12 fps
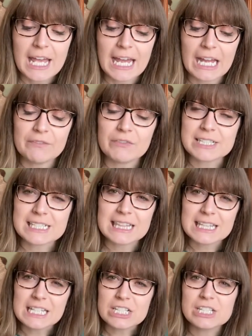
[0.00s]
And in fact, I
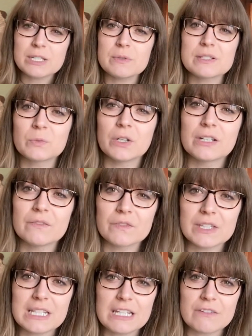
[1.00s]
think she was one of
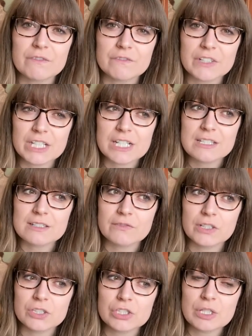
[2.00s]
the first
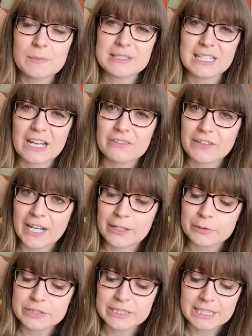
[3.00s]
Flosstubers that I
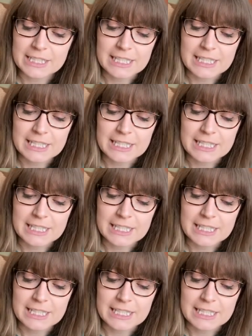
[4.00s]
found.